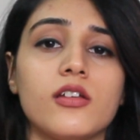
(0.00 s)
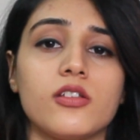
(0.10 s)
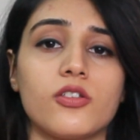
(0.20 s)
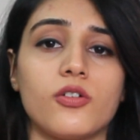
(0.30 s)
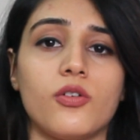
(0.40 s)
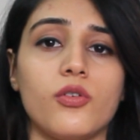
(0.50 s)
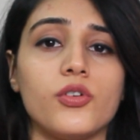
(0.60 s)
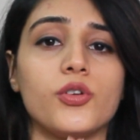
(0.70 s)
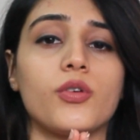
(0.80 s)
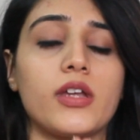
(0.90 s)

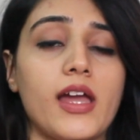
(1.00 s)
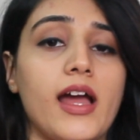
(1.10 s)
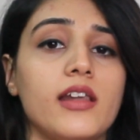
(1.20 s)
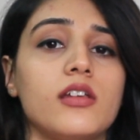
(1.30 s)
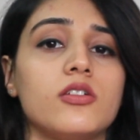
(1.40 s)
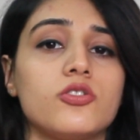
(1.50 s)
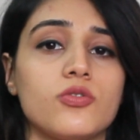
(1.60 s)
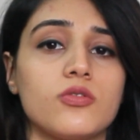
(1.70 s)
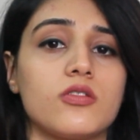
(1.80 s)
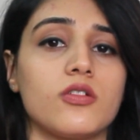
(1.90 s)
so you can
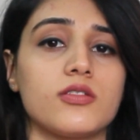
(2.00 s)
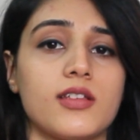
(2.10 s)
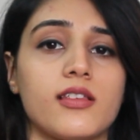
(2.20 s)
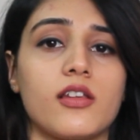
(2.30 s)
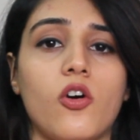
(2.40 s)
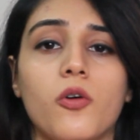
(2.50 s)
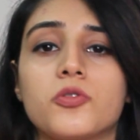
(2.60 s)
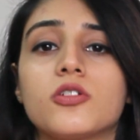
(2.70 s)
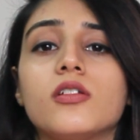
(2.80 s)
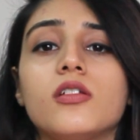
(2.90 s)
choose those as an
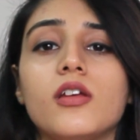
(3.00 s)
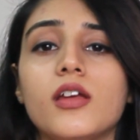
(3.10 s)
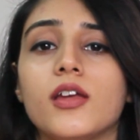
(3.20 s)
option